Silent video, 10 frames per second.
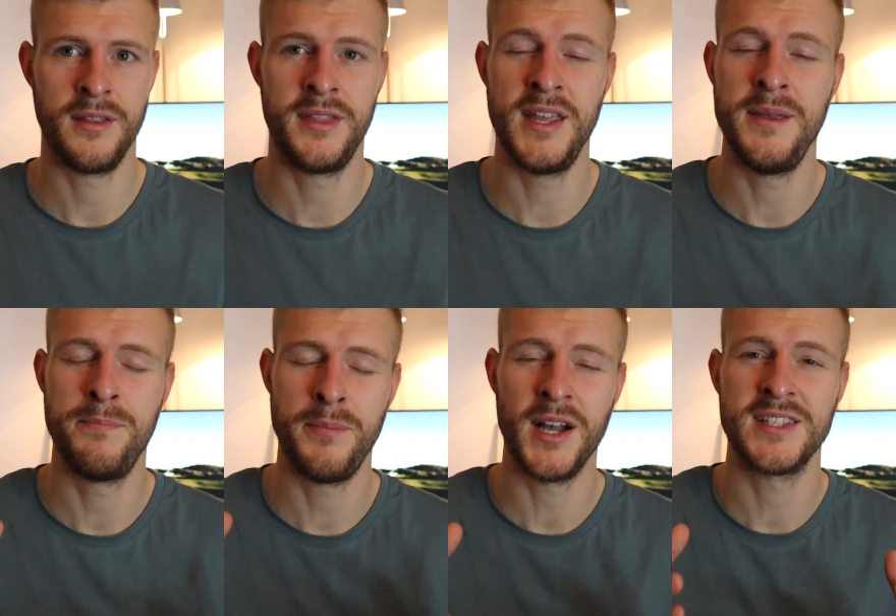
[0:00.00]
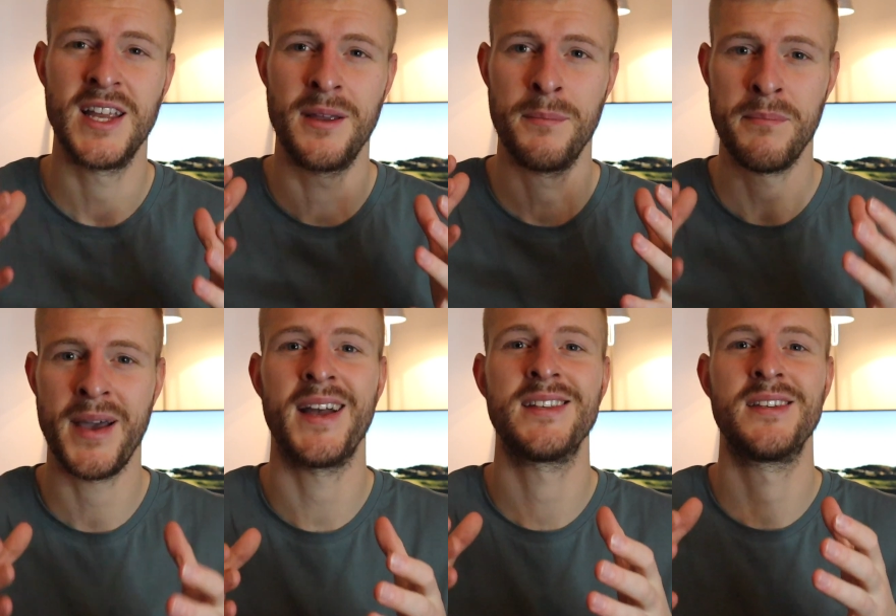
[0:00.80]
the putting
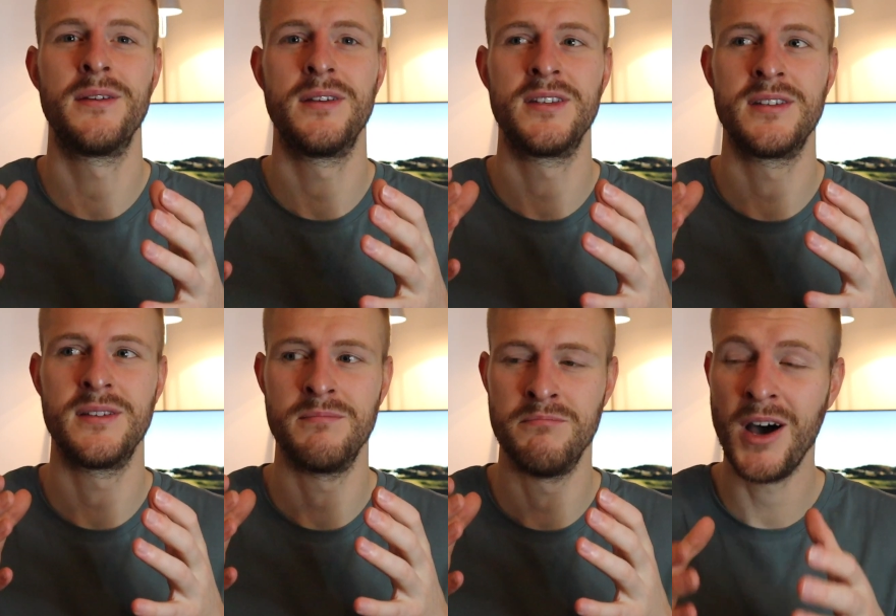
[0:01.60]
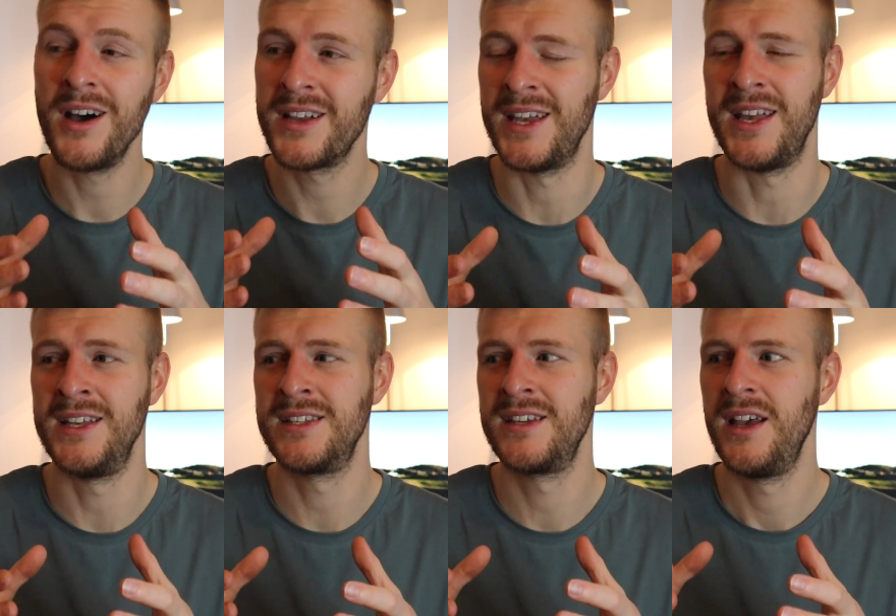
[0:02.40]
mat market
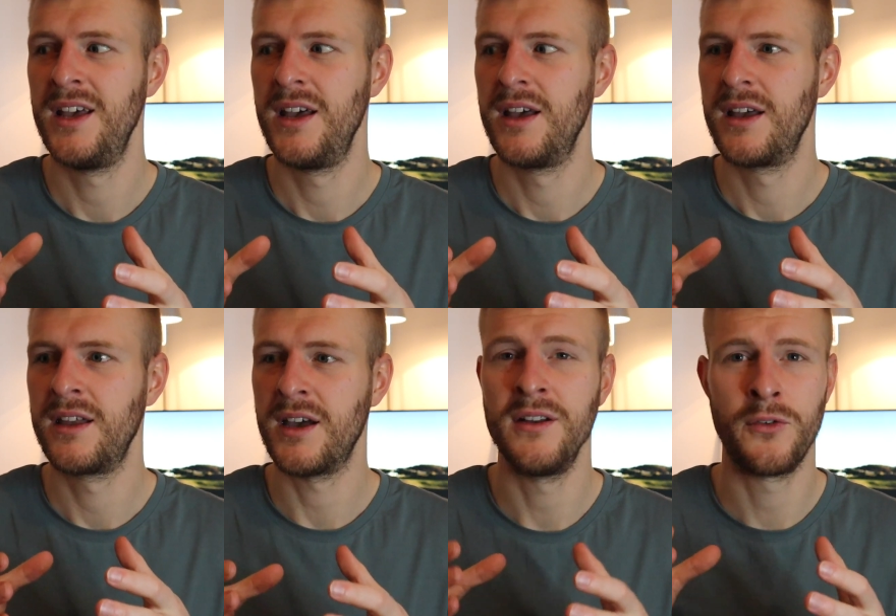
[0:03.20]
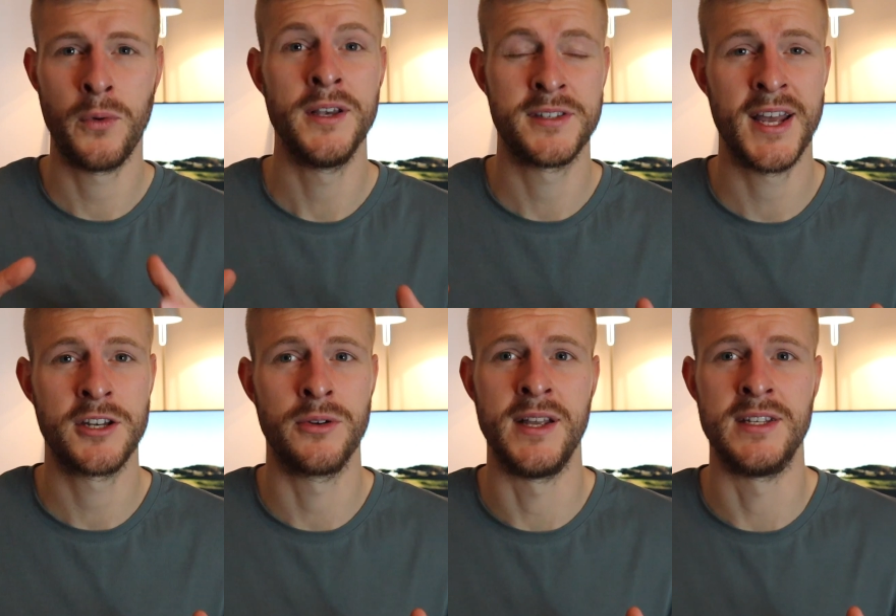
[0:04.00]
is kind of quite
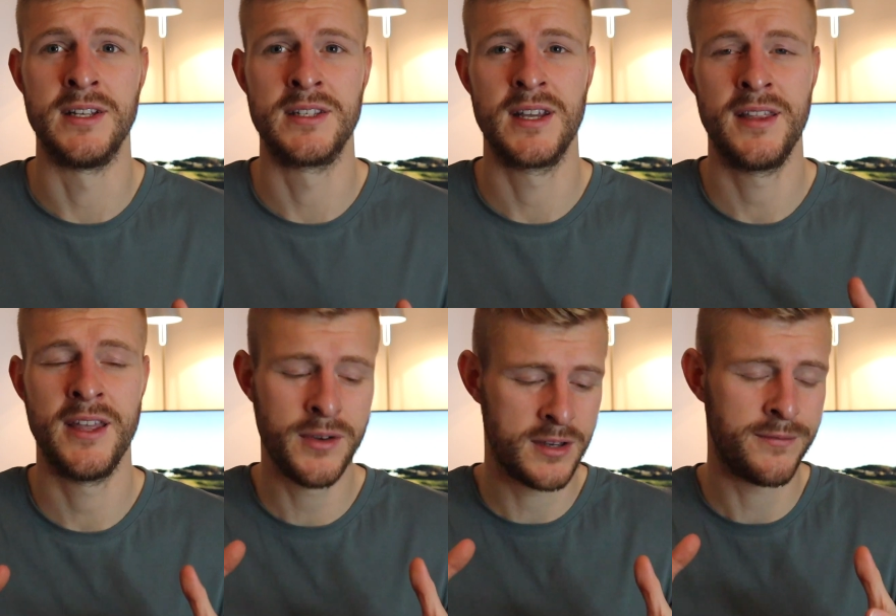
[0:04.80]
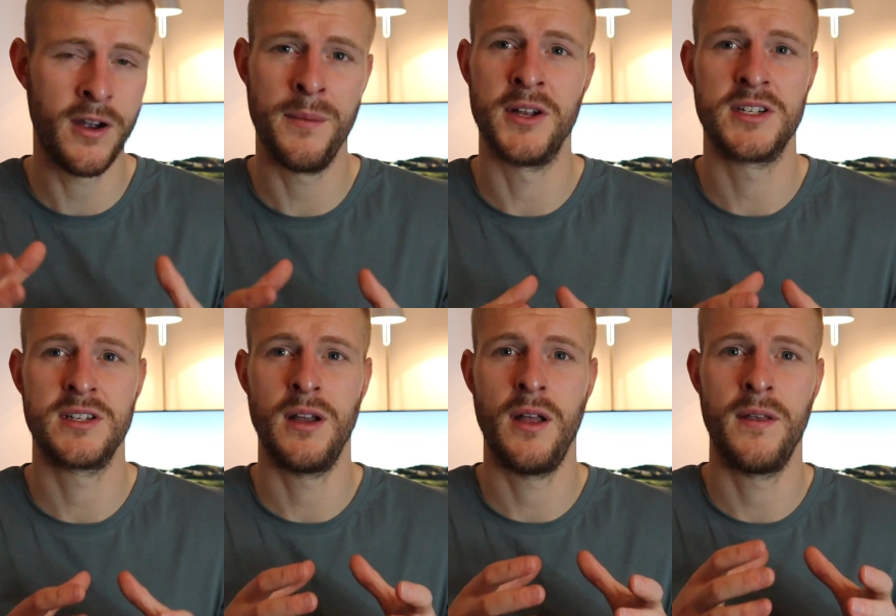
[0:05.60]
saturated. There is very much
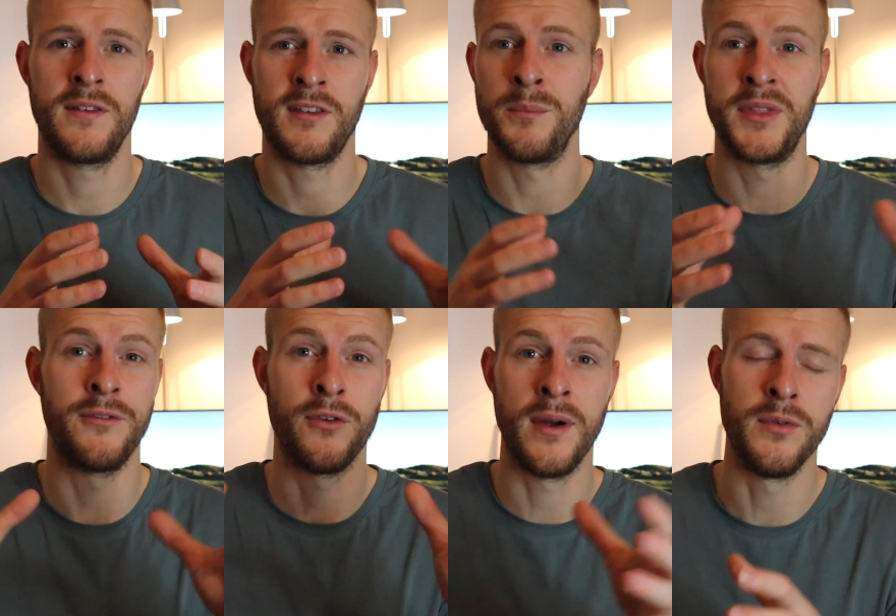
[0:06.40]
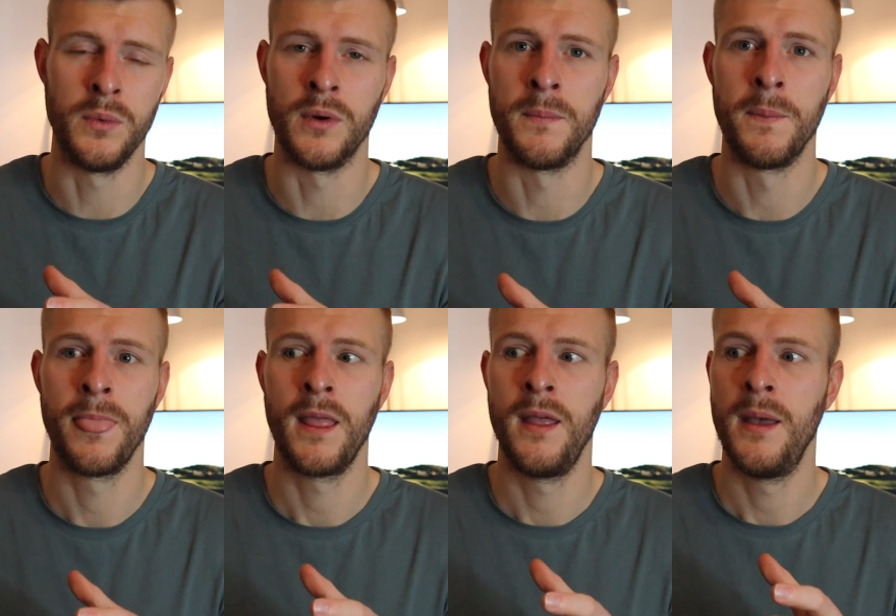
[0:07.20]
something for everyone,
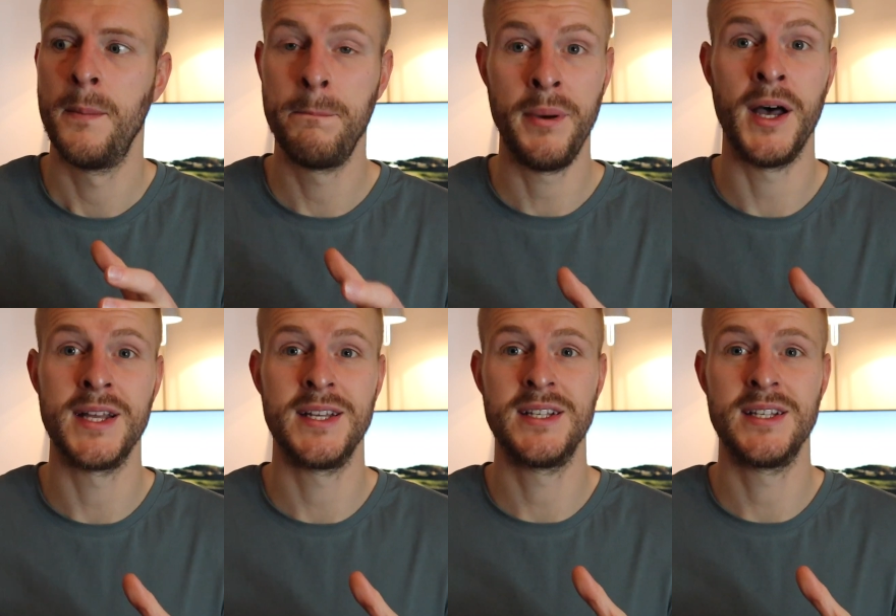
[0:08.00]
but